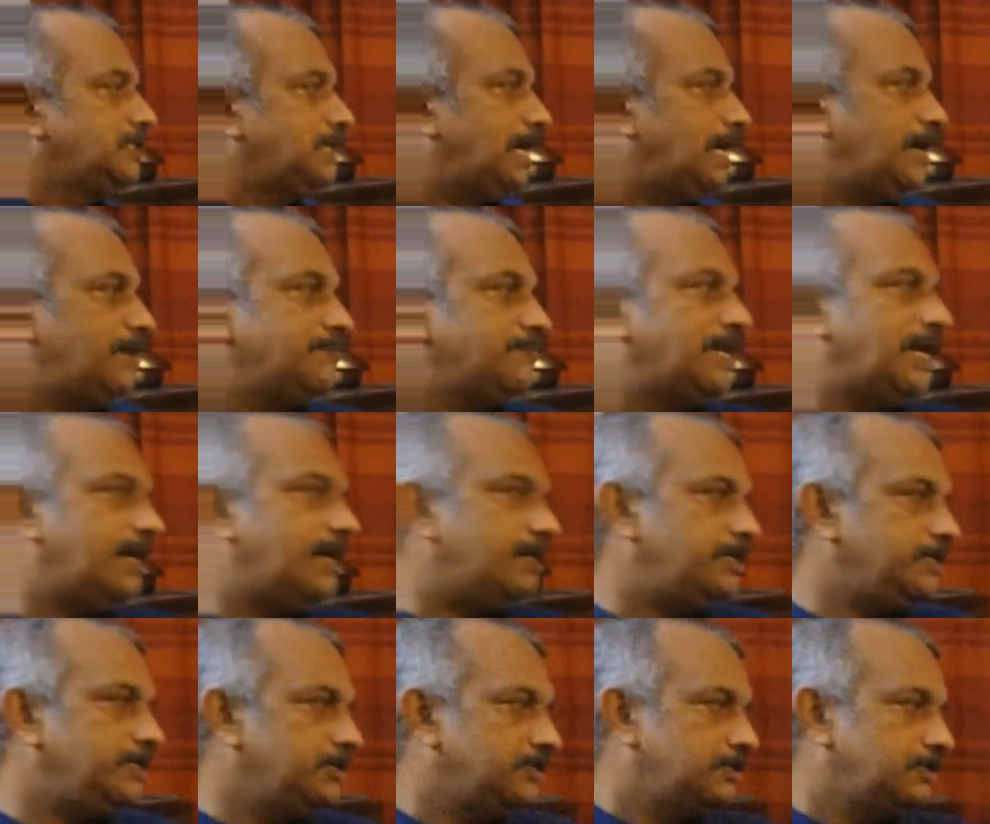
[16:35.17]
I am
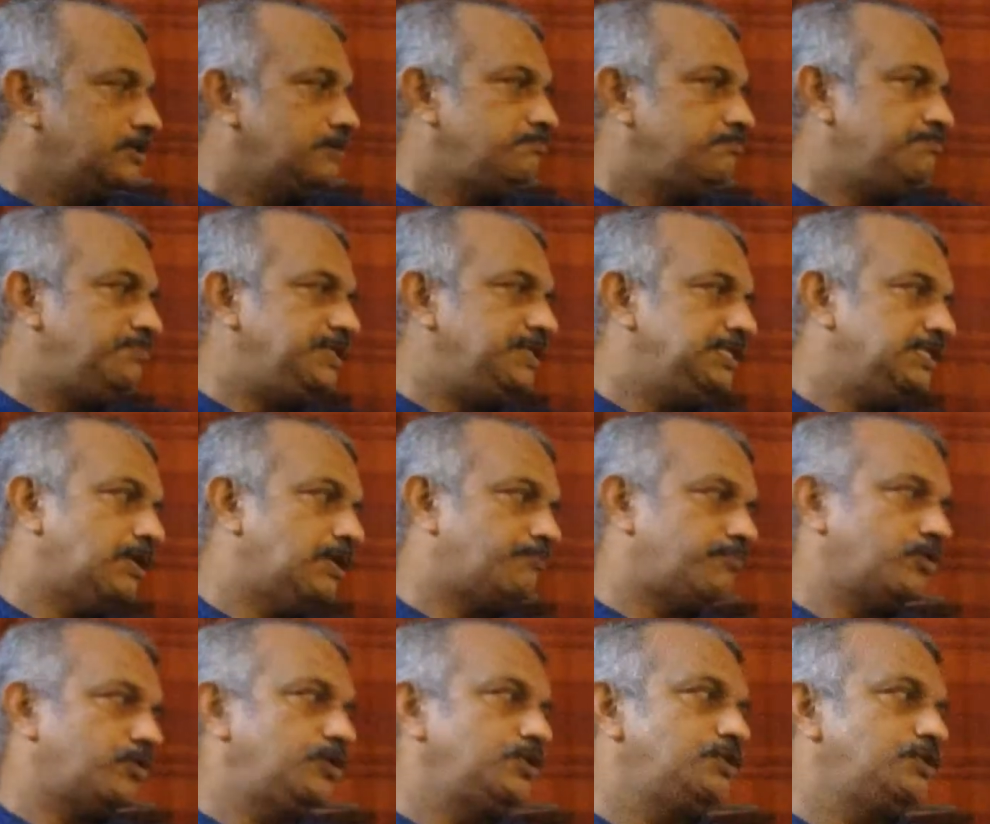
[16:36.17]
adding b
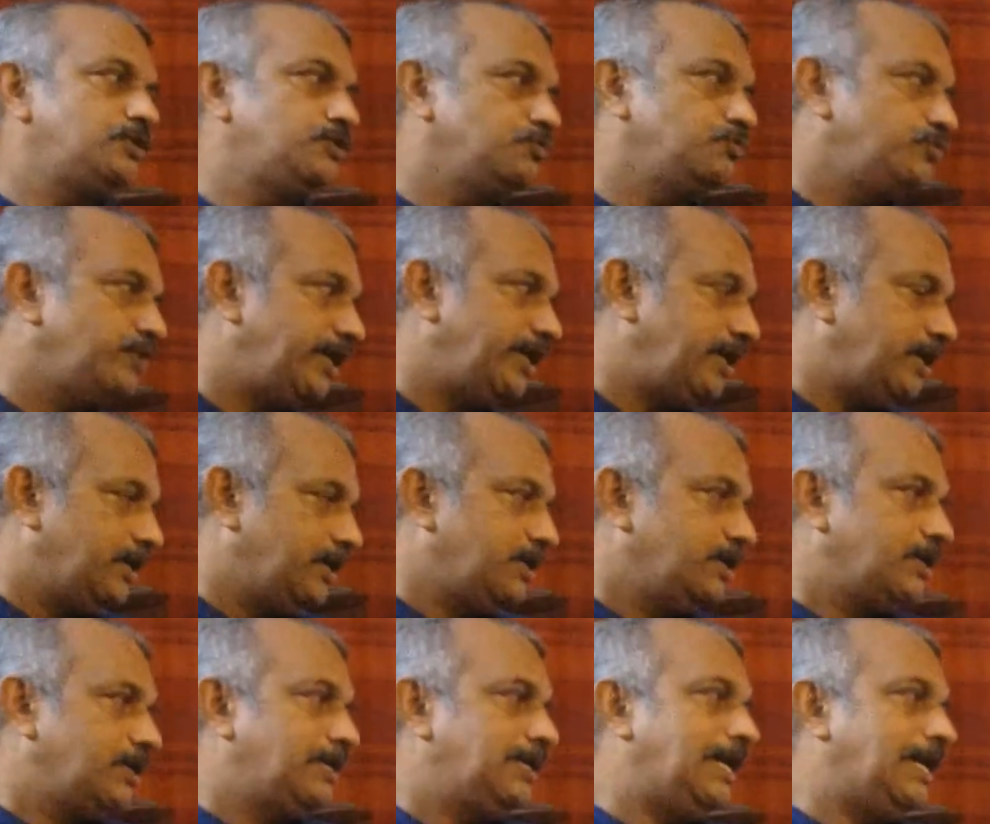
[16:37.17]
upon 2a
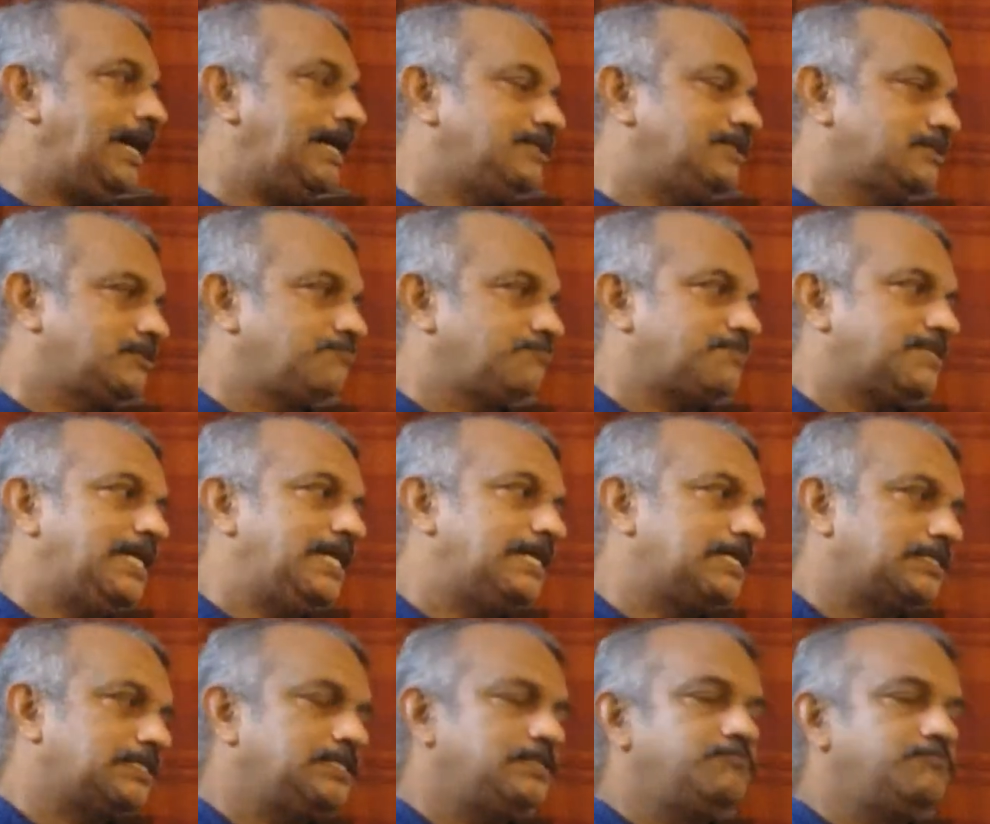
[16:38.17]
and
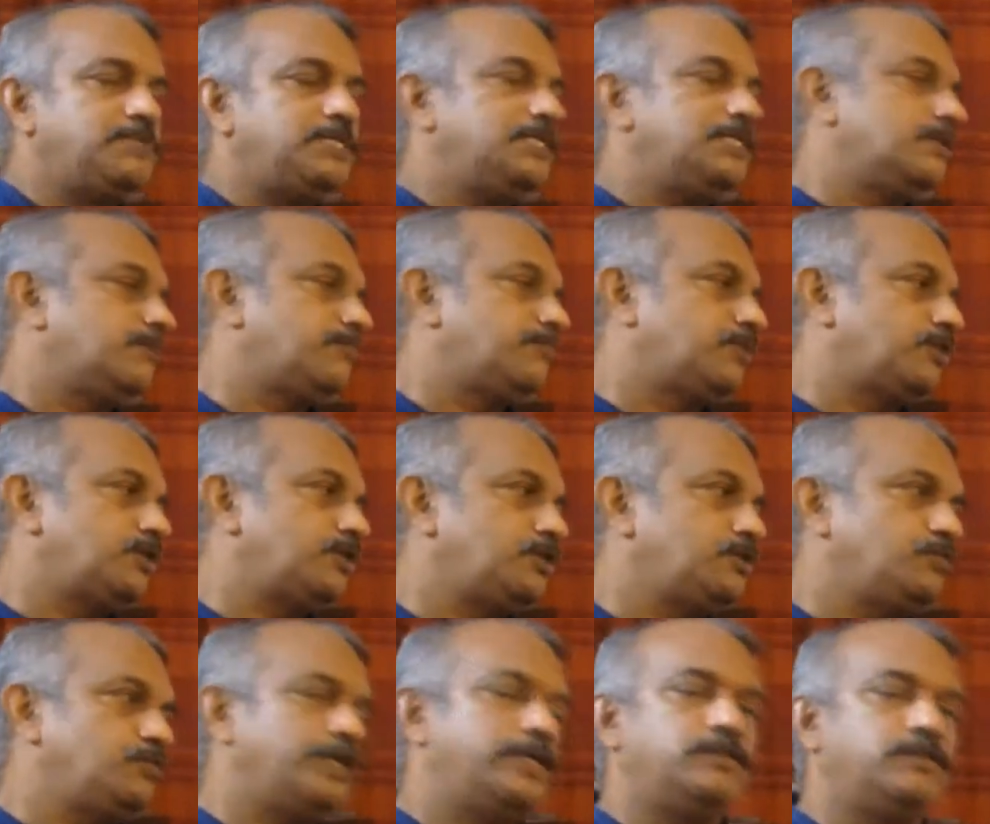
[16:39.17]
subtracting b upon
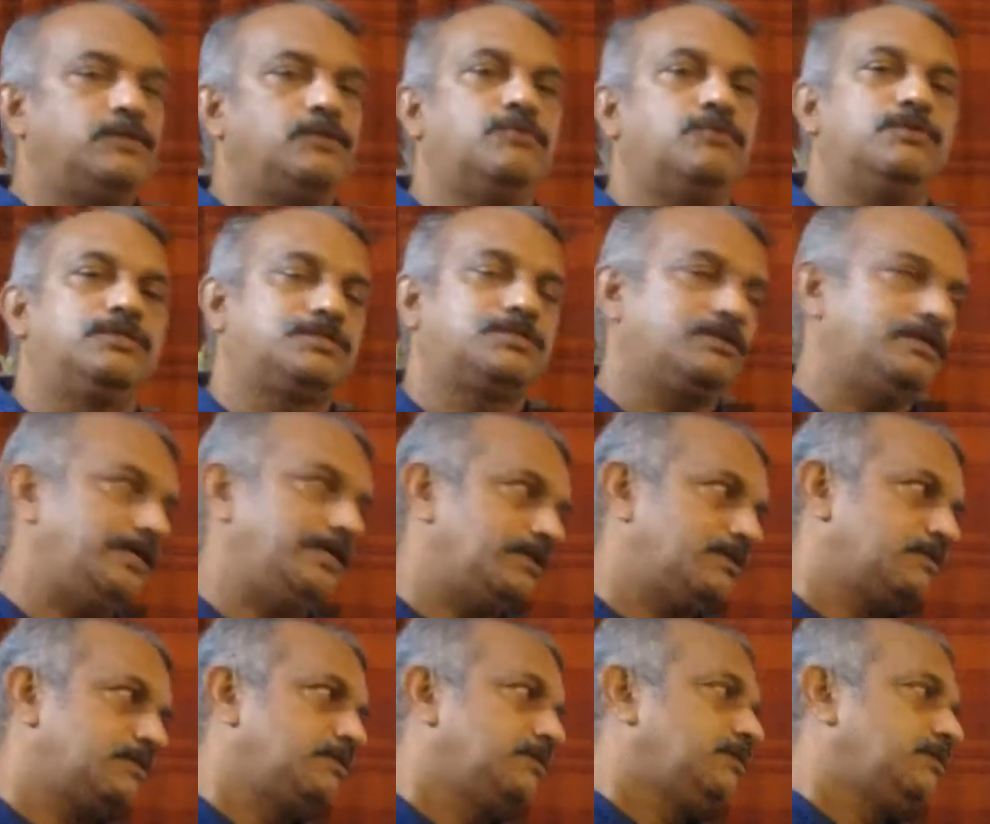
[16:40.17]
2a the whole square.
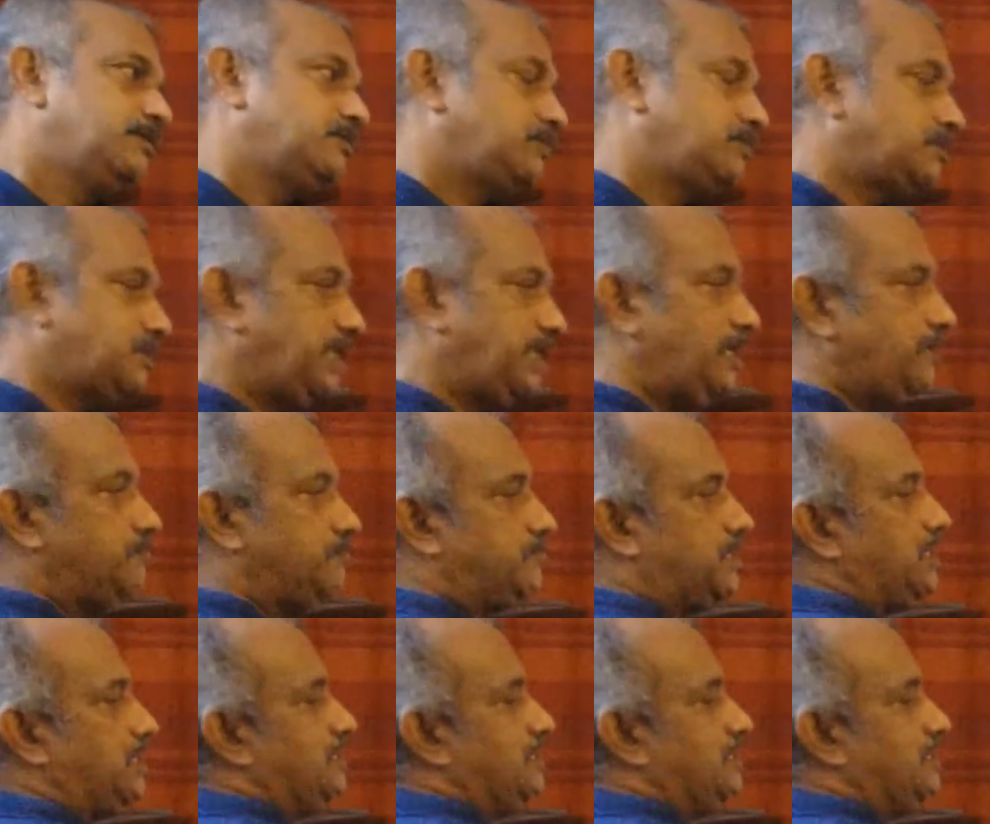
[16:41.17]
So same thing